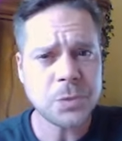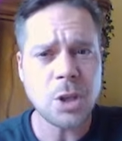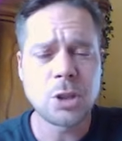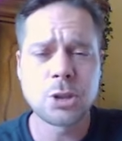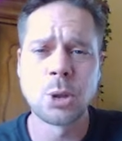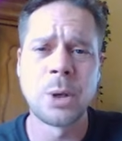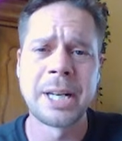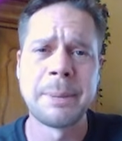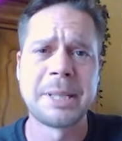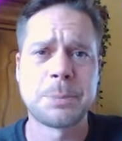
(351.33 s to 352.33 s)
So what
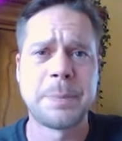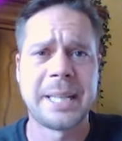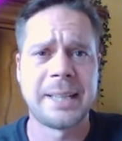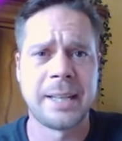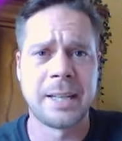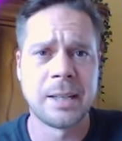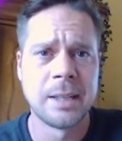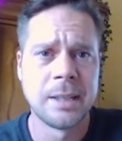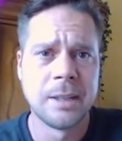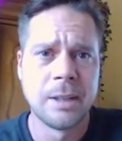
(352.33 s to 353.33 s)
I'm expecting
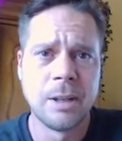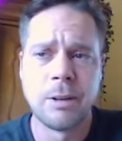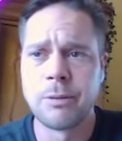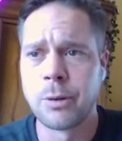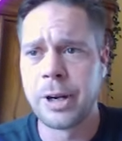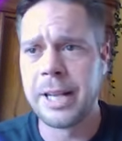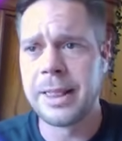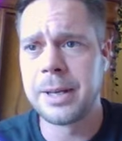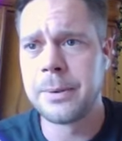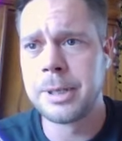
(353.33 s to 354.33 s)
for
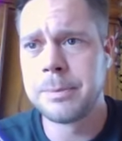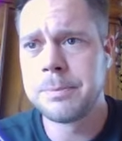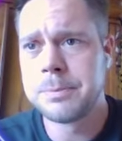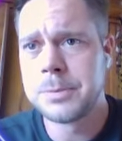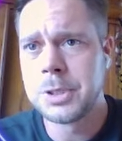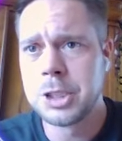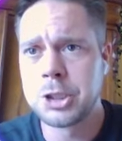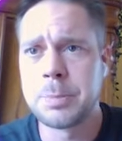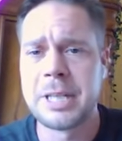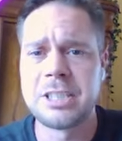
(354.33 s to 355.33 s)
Ethereum,
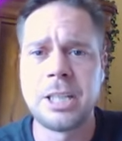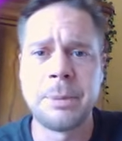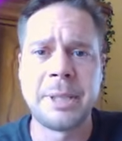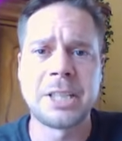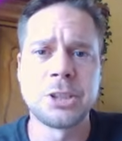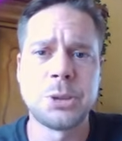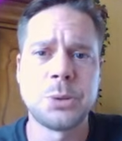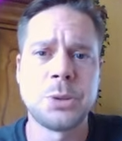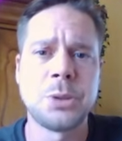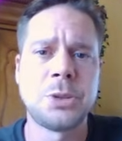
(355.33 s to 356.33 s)
especially because
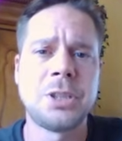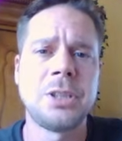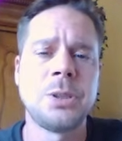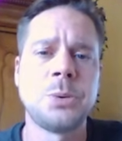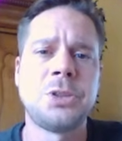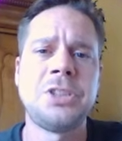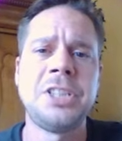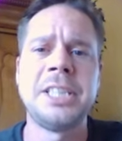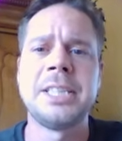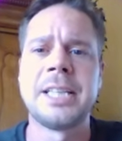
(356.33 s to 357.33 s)
you
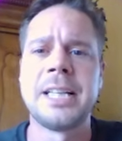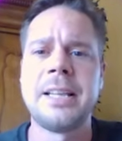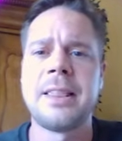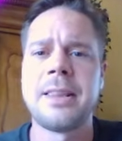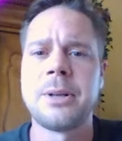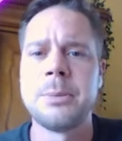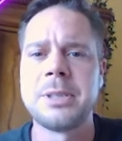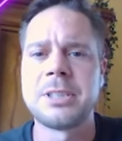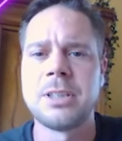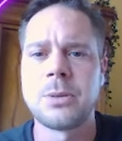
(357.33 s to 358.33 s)
see that Ethereum
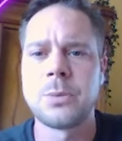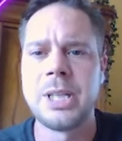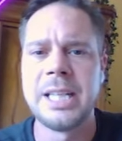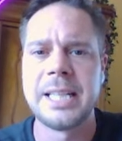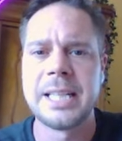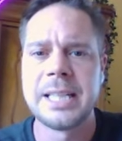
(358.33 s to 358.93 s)
is not really